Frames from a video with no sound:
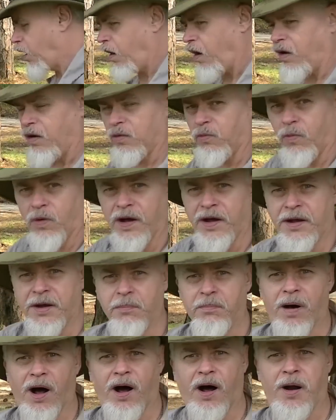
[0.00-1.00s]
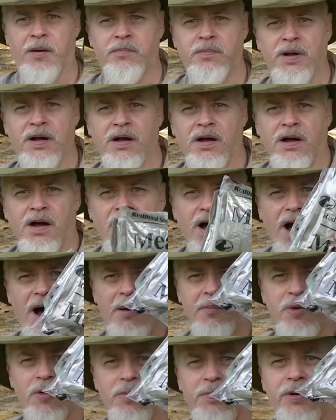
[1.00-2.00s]
all the way in the bottom,
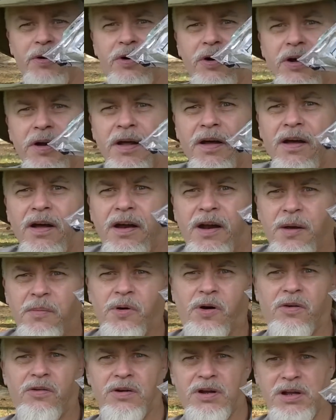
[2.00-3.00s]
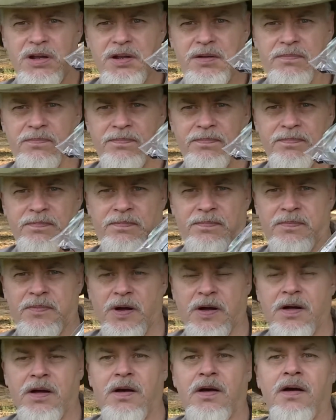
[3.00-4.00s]
I'm going to put an MRE.
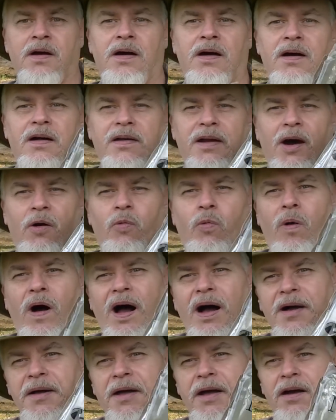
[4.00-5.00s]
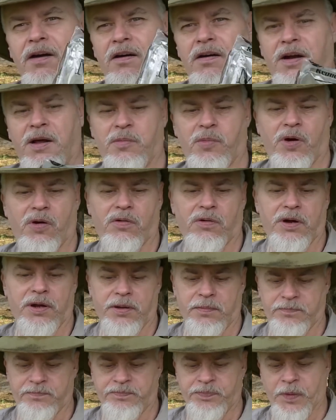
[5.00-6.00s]
Now why carry an
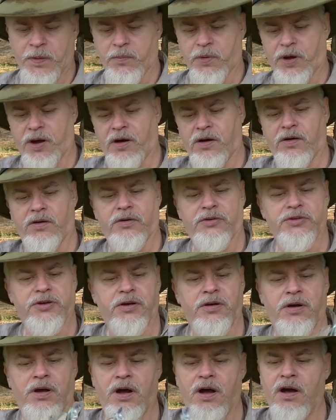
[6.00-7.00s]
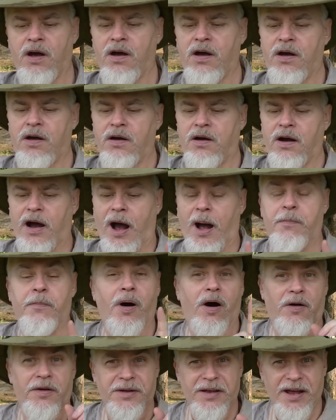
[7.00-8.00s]
MRE? Because I
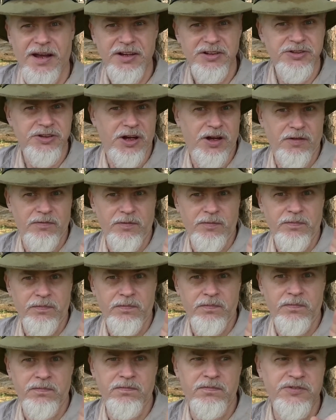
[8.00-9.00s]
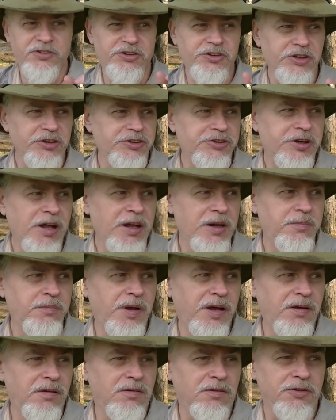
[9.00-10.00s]
bought a case of them, 16
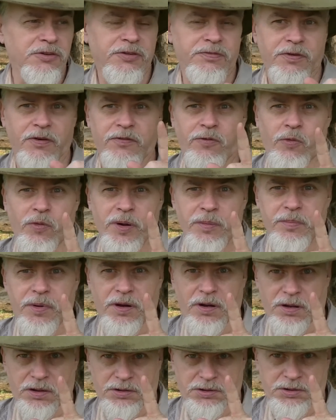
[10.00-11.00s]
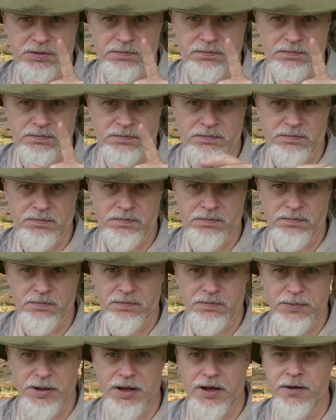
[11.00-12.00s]
meals for 40 bucks.
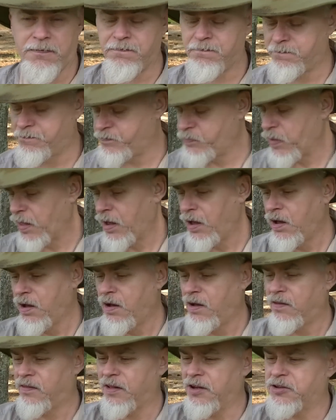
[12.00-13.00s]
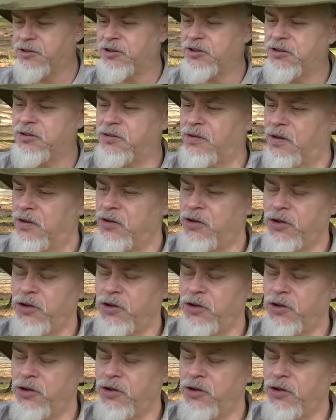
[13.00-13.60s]
Okay? This is the